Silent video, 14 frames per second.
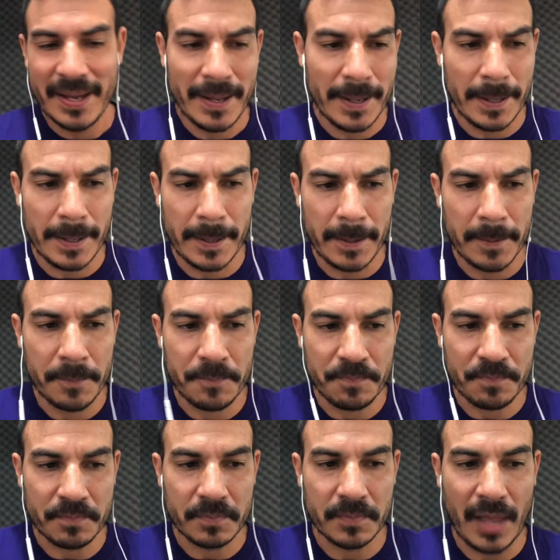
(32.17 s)
I
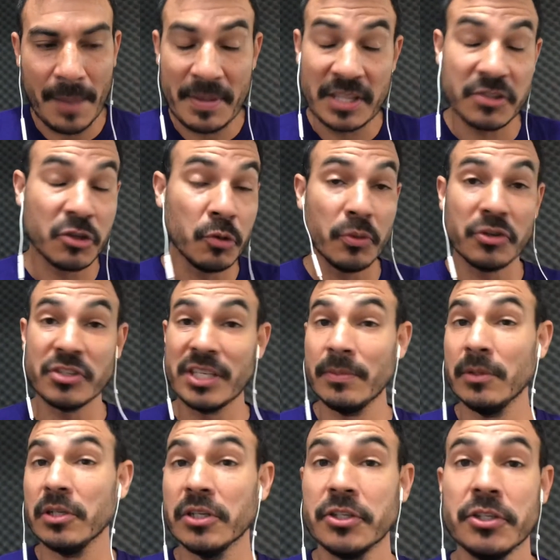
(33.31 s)
mean, it's super
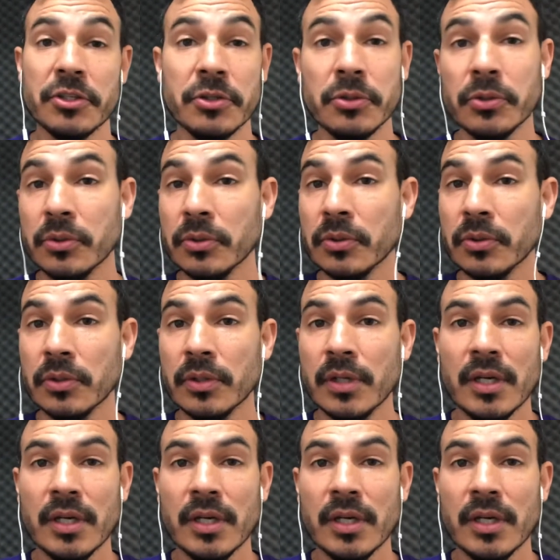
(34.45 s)
similar to